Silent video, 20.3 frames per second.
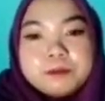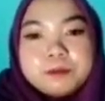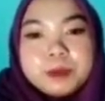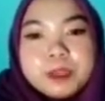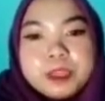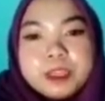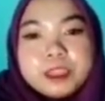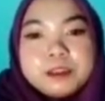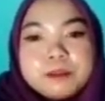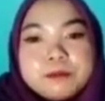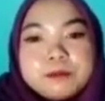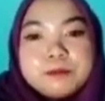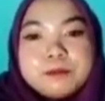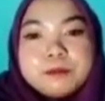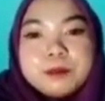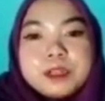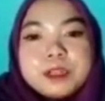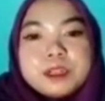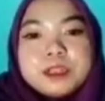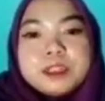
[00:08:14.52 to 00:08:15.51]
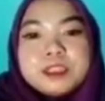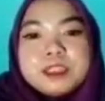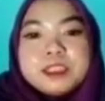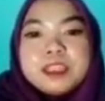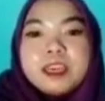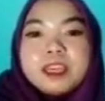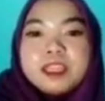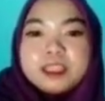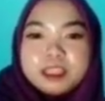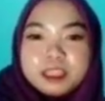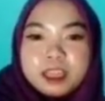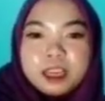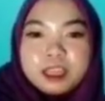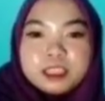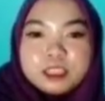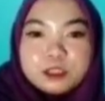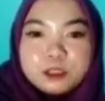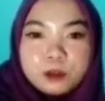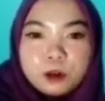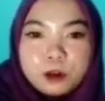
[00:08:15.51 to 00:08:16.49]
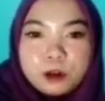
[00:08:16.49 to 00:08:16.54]
payable data
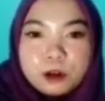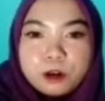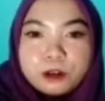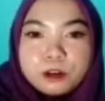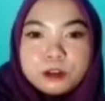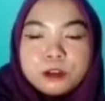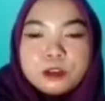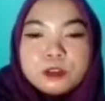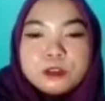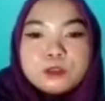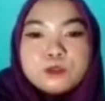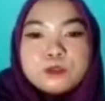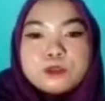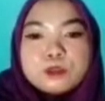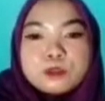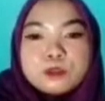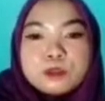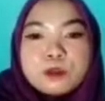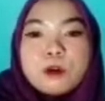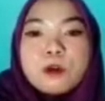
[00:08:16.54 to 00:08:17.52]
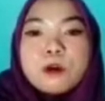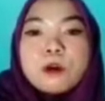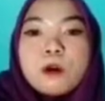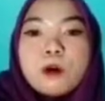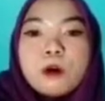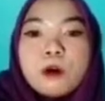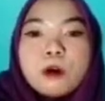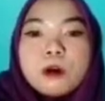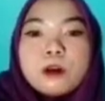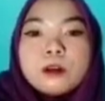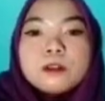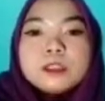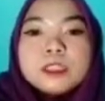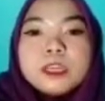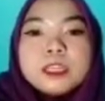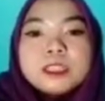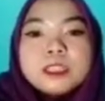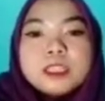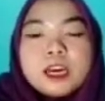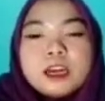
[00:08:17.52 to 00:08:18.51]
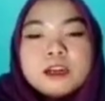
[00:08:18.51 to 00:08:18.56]
store, to store all
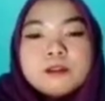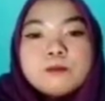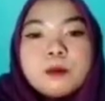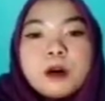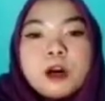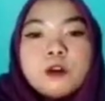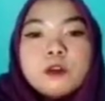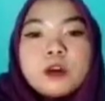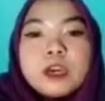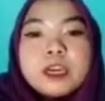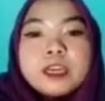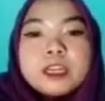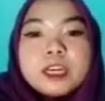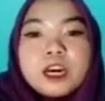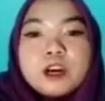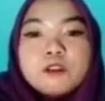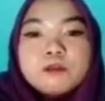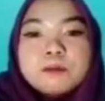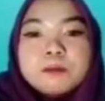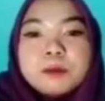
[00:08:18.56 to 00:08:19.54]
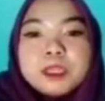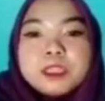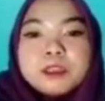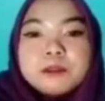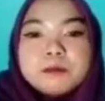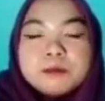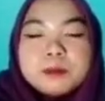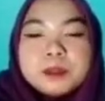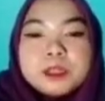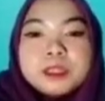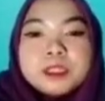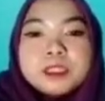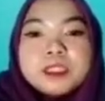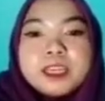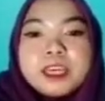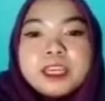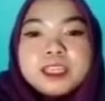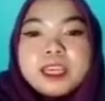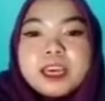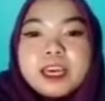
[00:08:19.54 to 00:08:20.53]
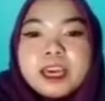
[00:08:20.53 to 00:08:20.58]
data about account payable
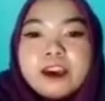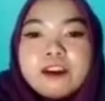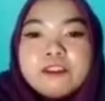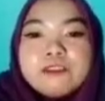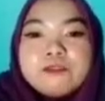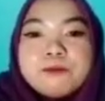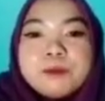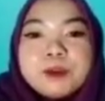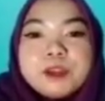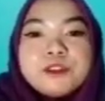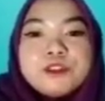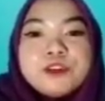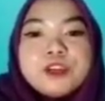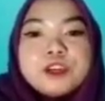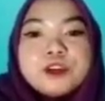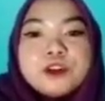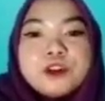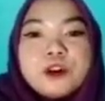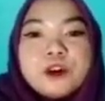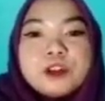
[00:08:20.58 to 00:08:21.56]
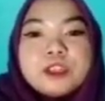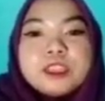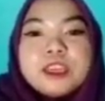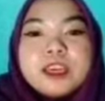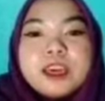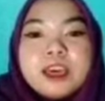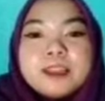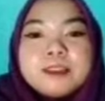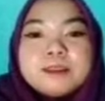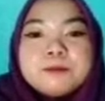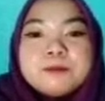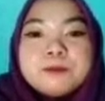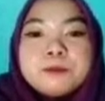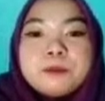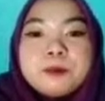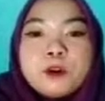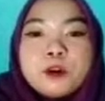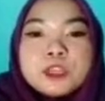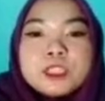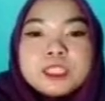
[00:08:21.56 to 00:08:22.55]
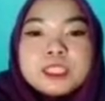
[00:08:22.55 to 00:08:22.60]
that have been recorded at
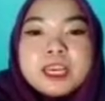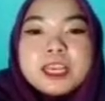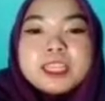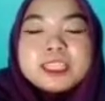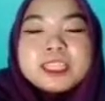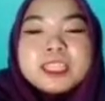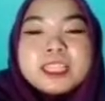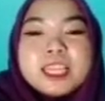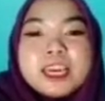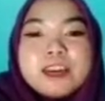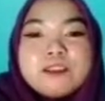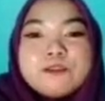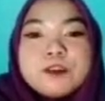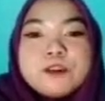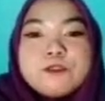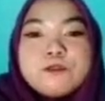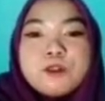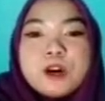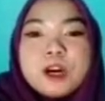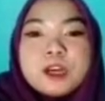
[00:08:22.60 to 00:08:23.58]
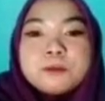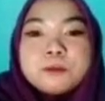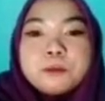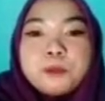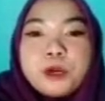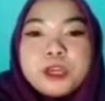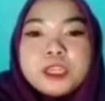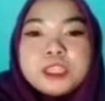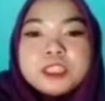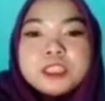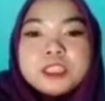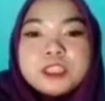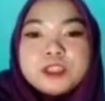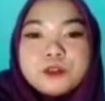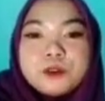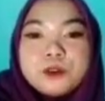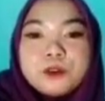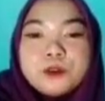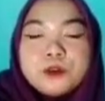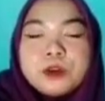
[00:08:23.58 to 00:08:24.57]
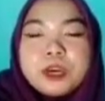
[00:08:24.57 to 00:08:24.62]
process level
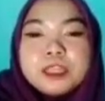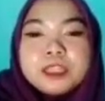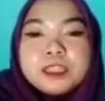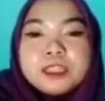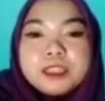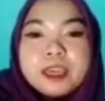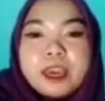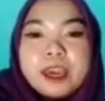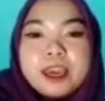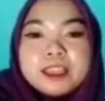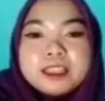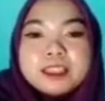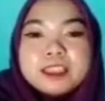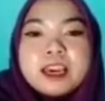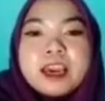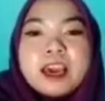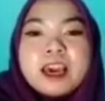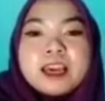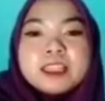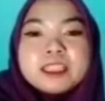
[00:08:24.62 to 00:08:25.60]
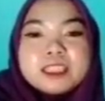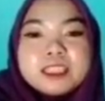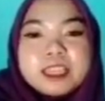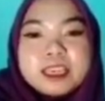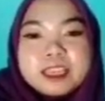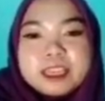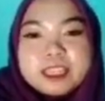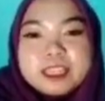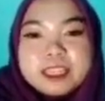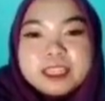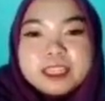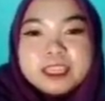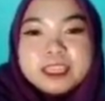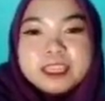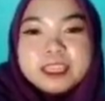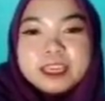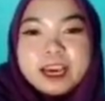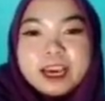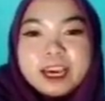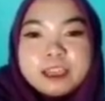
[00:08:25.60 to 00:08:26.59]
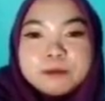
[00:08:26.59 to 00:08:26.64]
1.0. And then
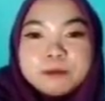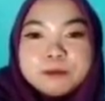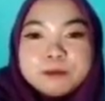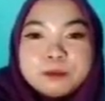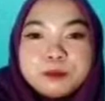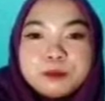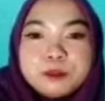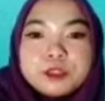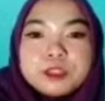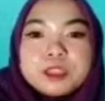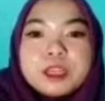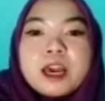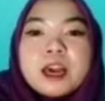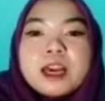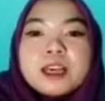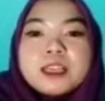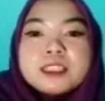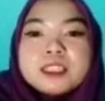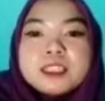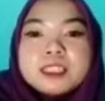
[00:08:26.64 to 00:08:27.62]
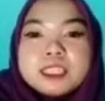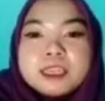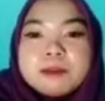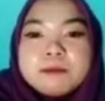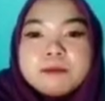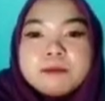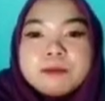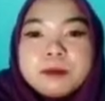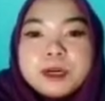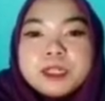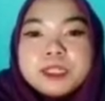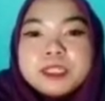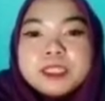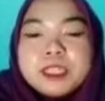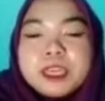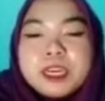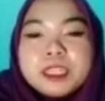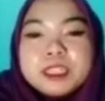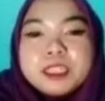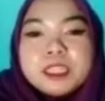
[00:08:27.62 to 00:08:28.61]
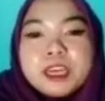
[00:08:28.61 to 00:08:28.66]
secondly, I put symbol
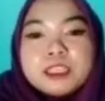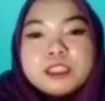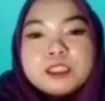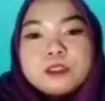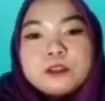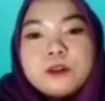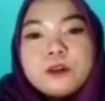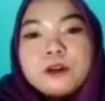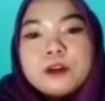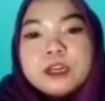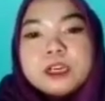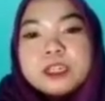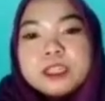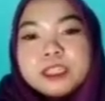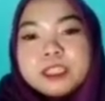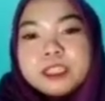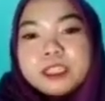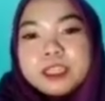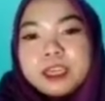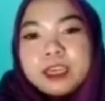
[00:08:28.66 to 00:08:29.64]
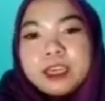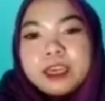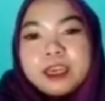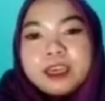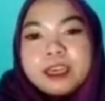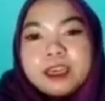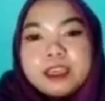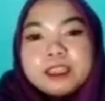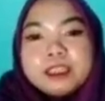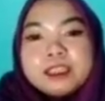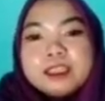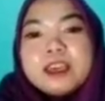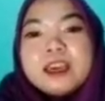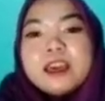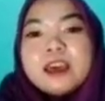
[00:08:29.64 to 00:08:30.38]
data store again